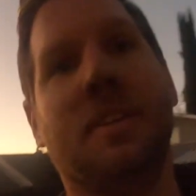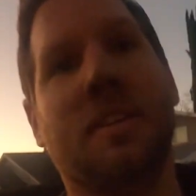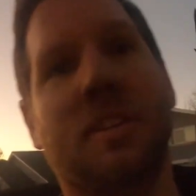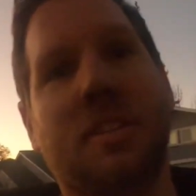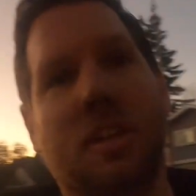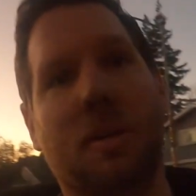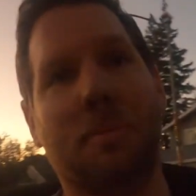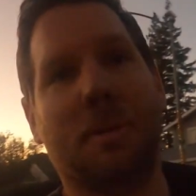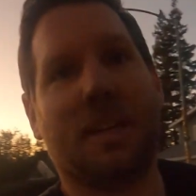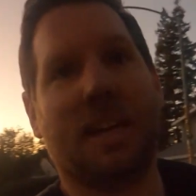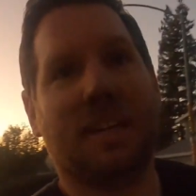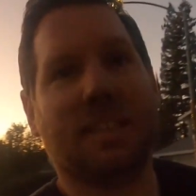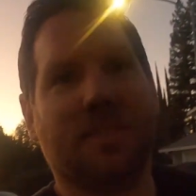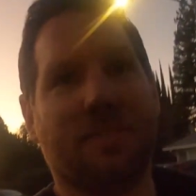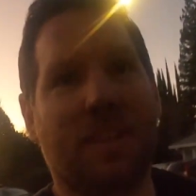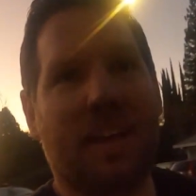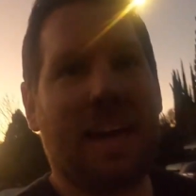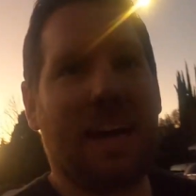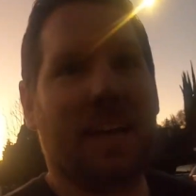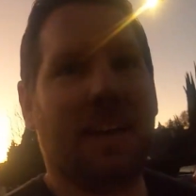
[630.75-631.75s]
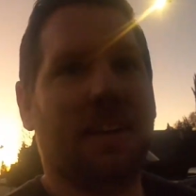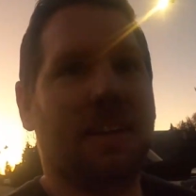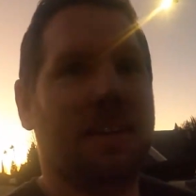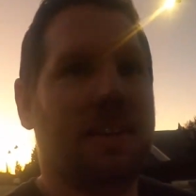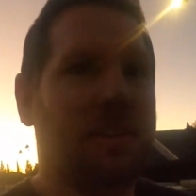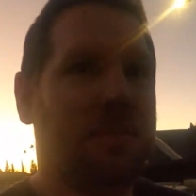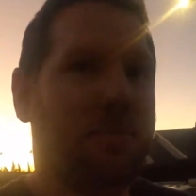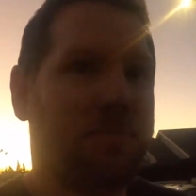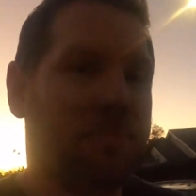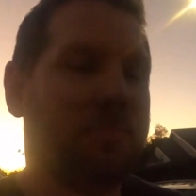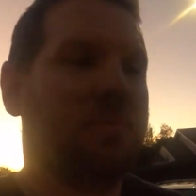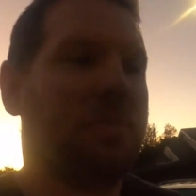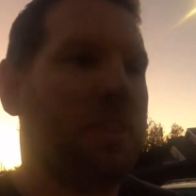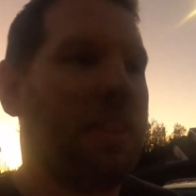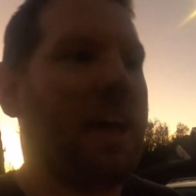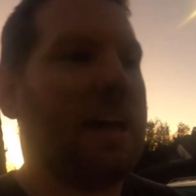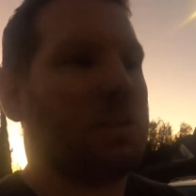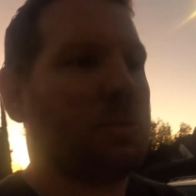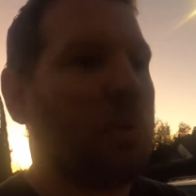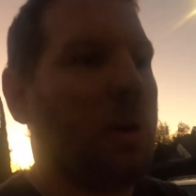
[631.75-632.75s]
So because of that,
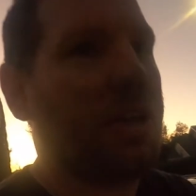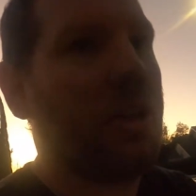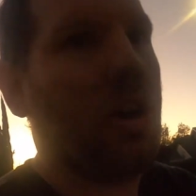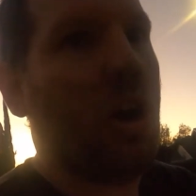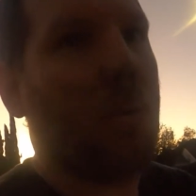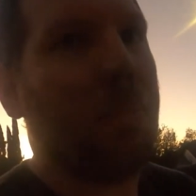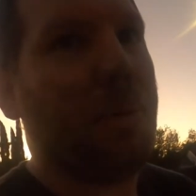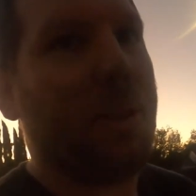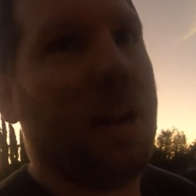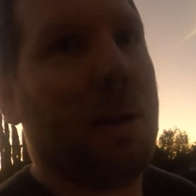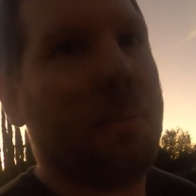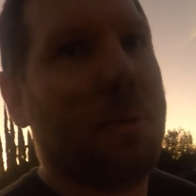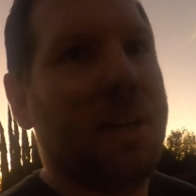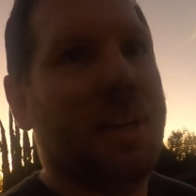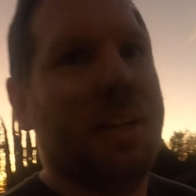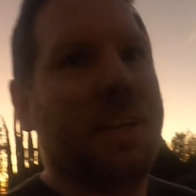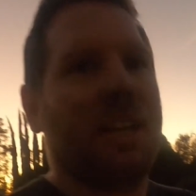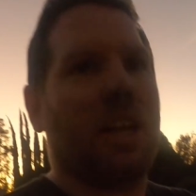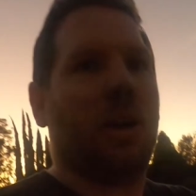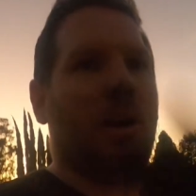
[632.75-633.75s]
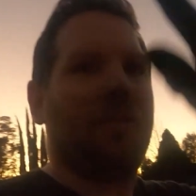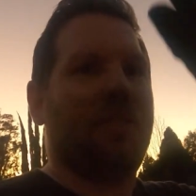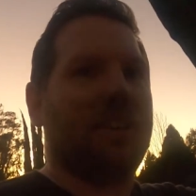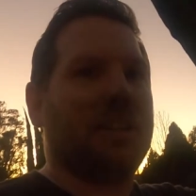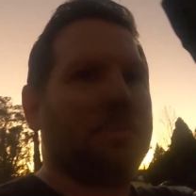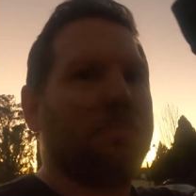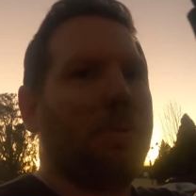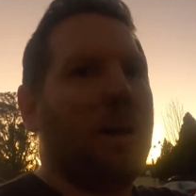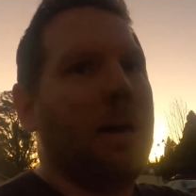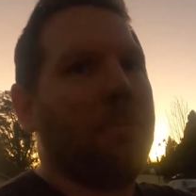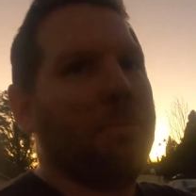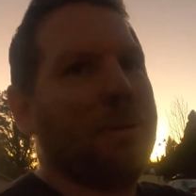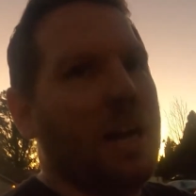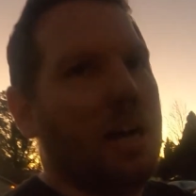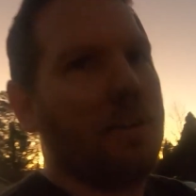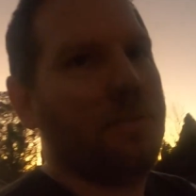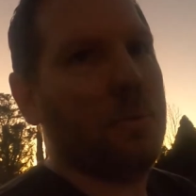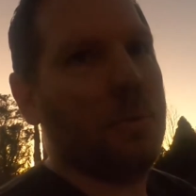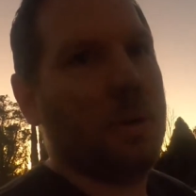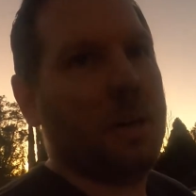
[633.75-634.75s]
that's why you open it up. You don't have things popping
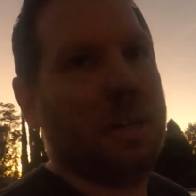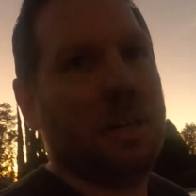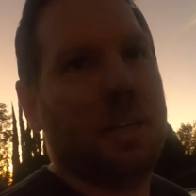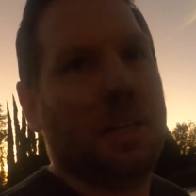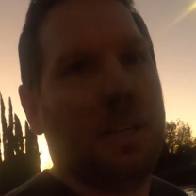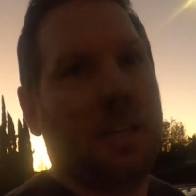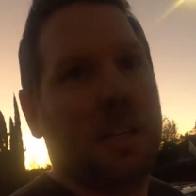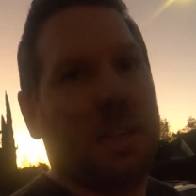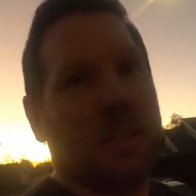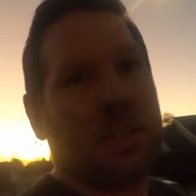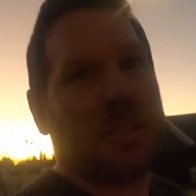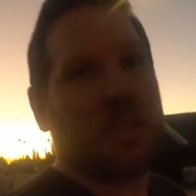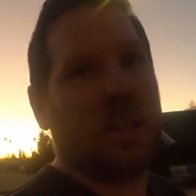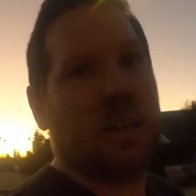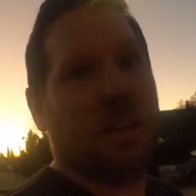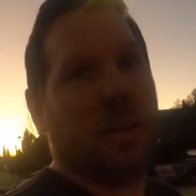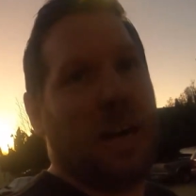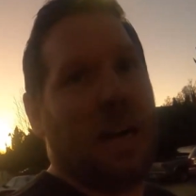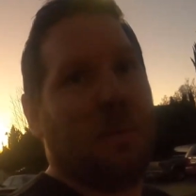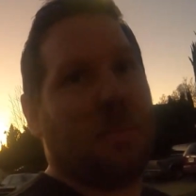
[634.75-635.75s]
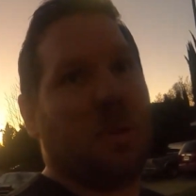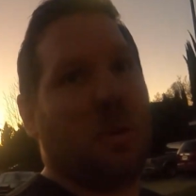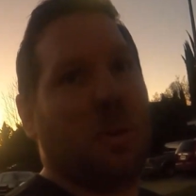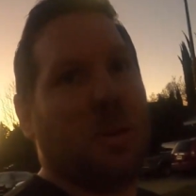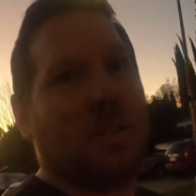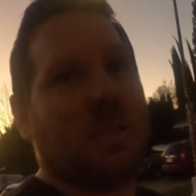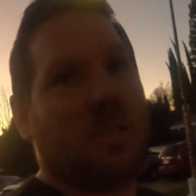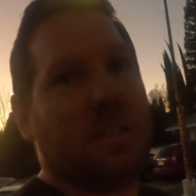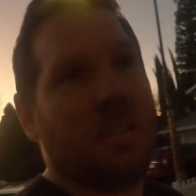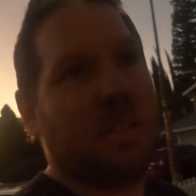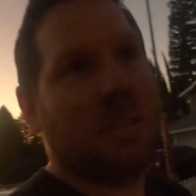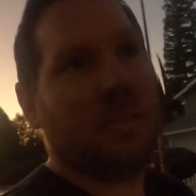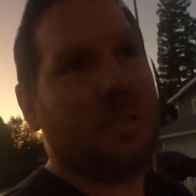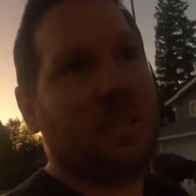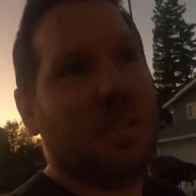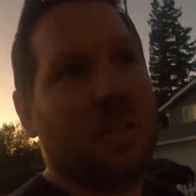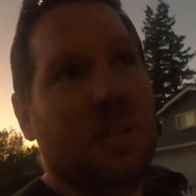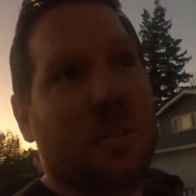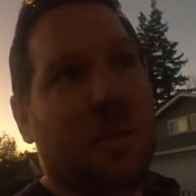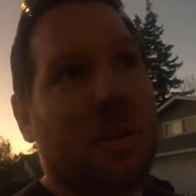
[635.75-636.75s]
out for it. So I'm going to
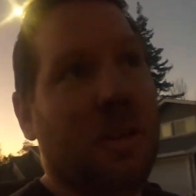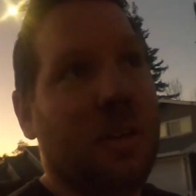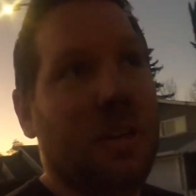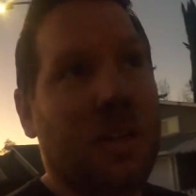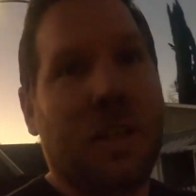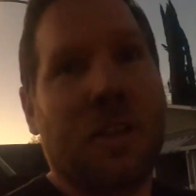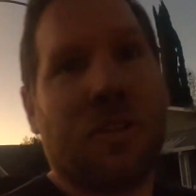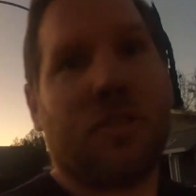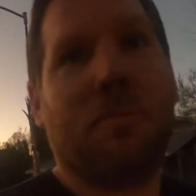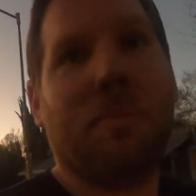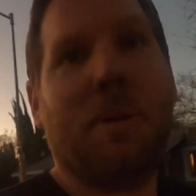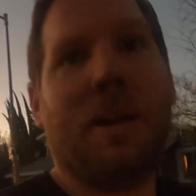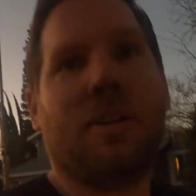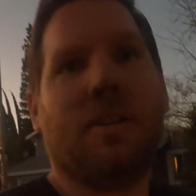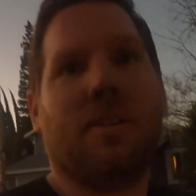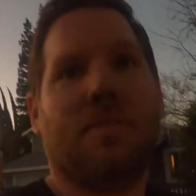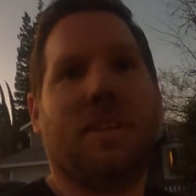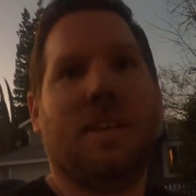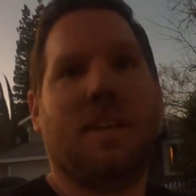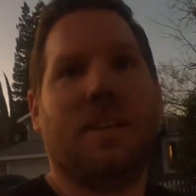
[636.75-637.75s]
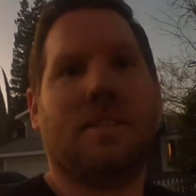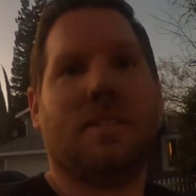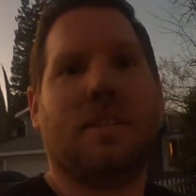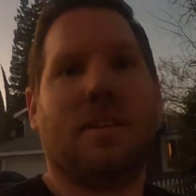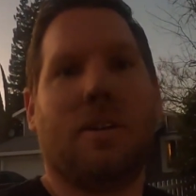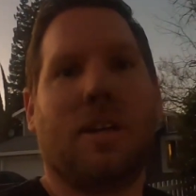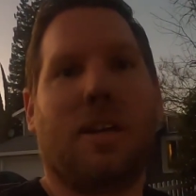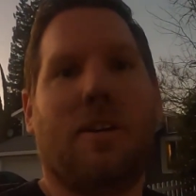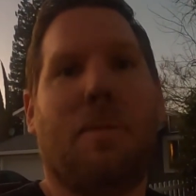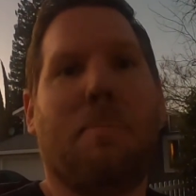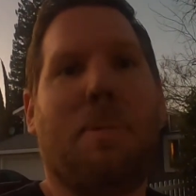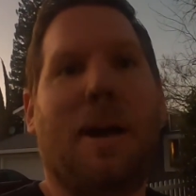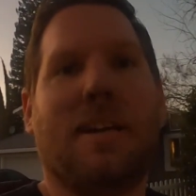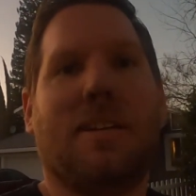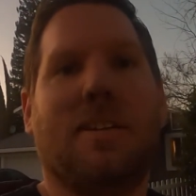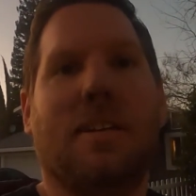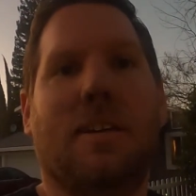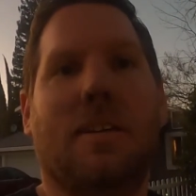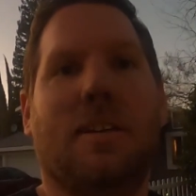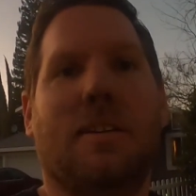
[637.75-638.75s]
do the remainder of these and I'll get right back
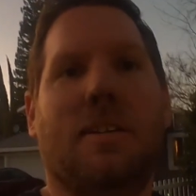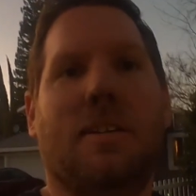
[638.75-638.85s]
to you.